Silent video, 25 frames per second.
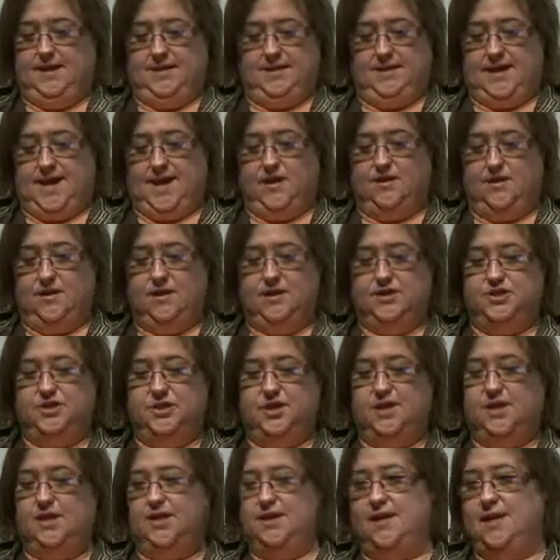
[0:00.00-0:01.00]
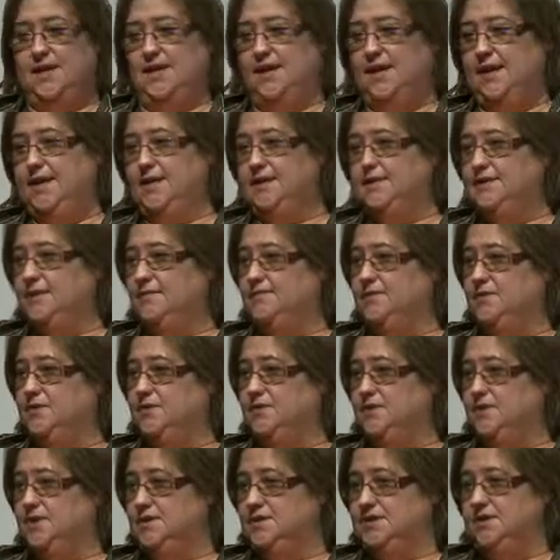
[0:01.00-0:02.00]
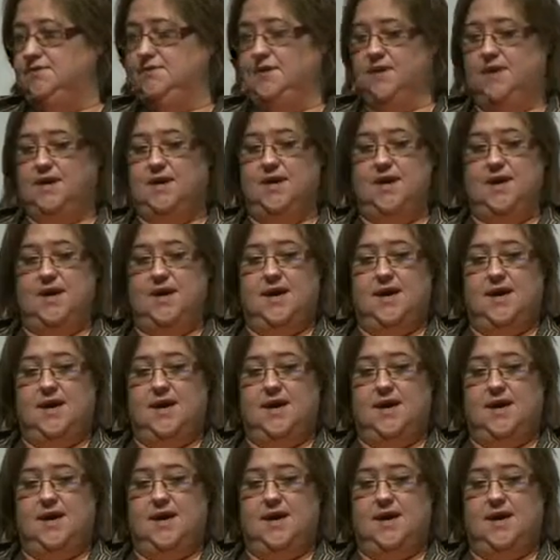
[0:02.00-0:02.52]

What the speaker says: technology, and that is the process of the